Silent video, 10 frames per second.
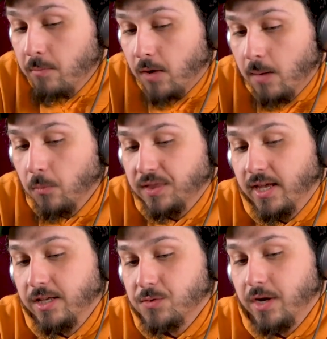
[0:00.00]
problem with
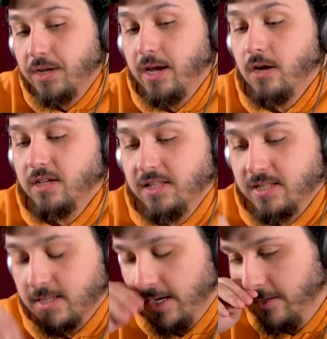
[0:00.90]
that is right now, and this
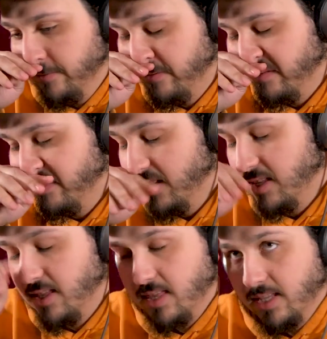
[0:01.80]
is kind of
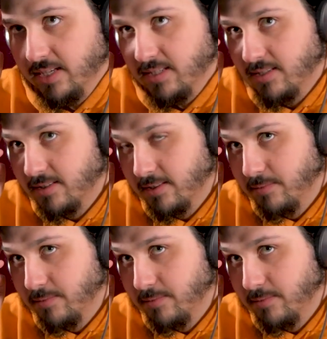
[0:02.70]
the thing that's